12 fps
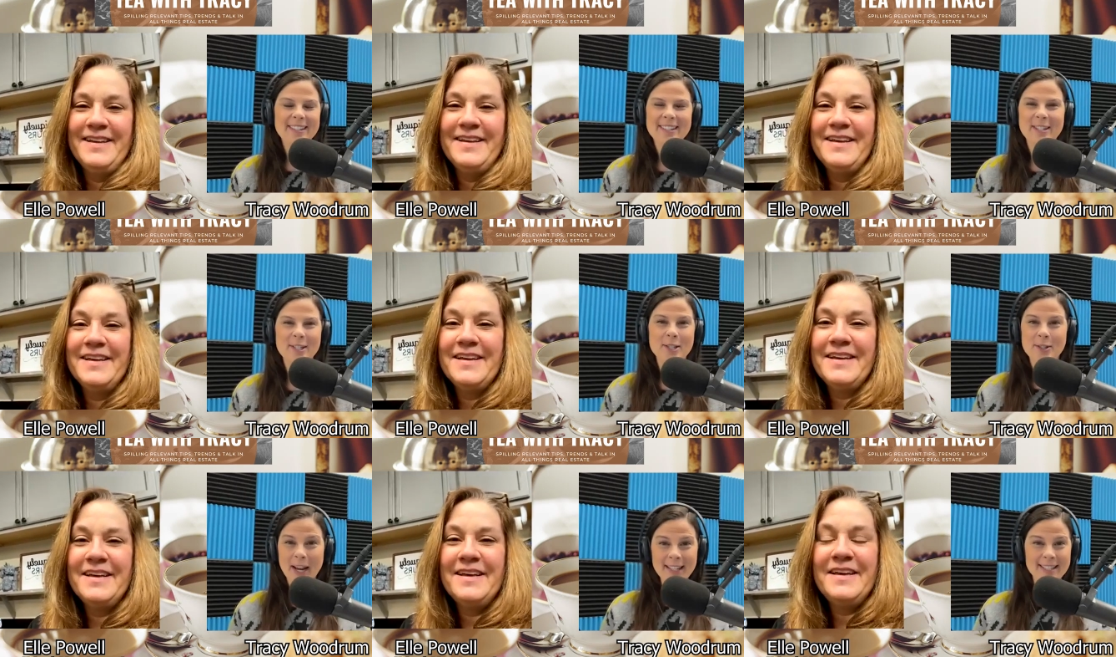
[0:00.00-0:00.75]
Speaker 1: the
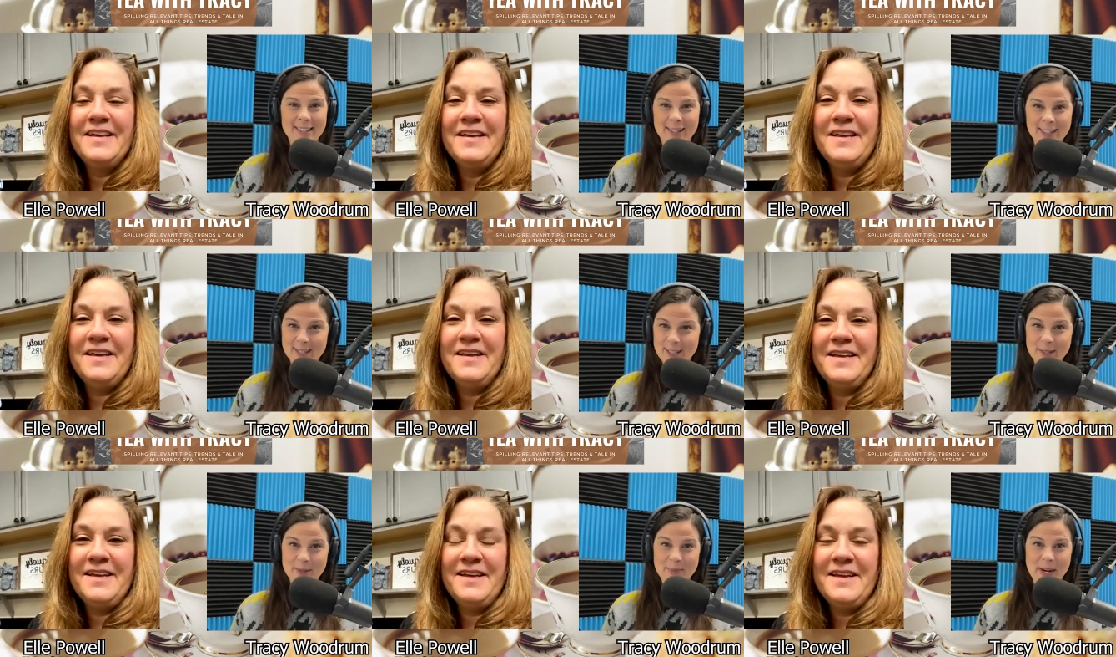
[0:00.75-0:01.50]
distressed look
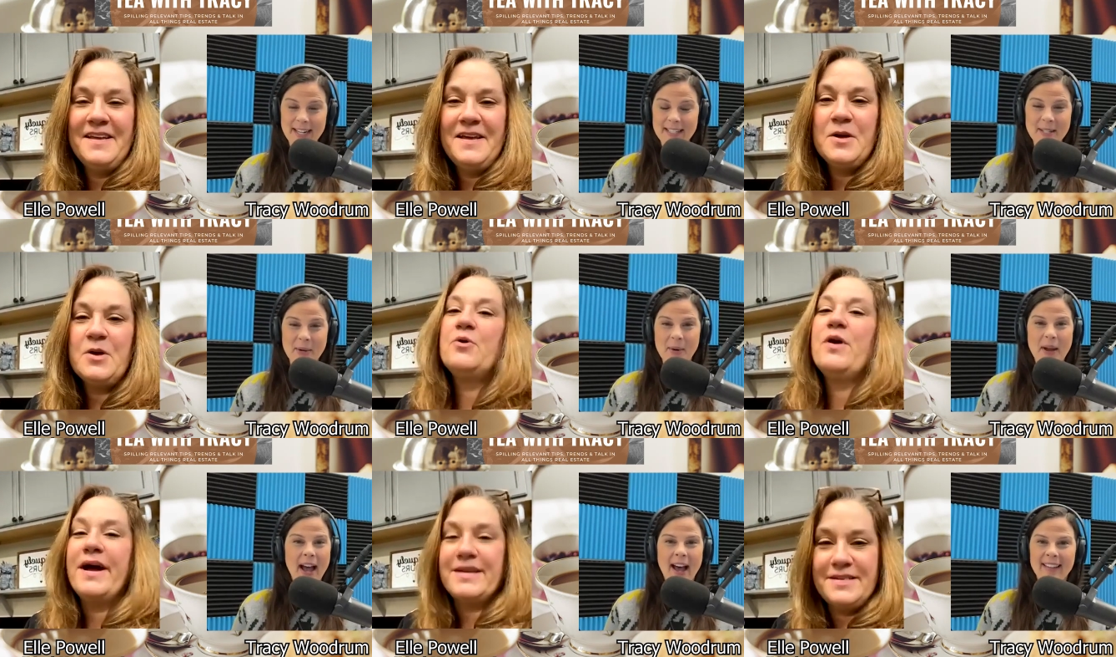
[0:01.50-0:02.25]
too, right?
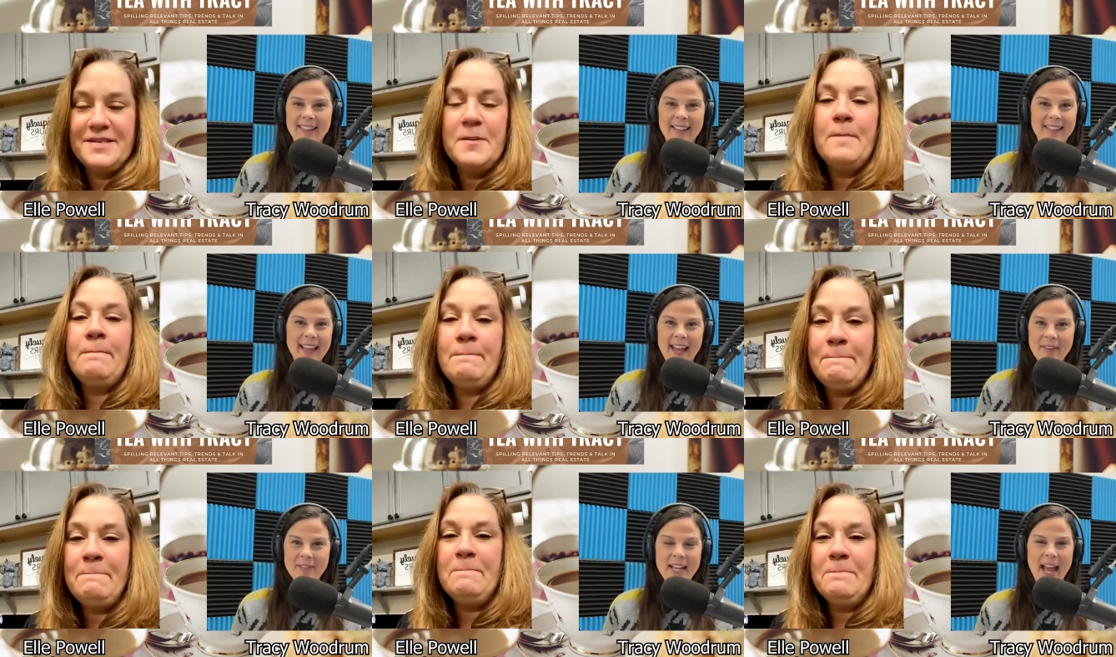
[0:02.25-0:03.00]
So A, a, lot of mm-hmm.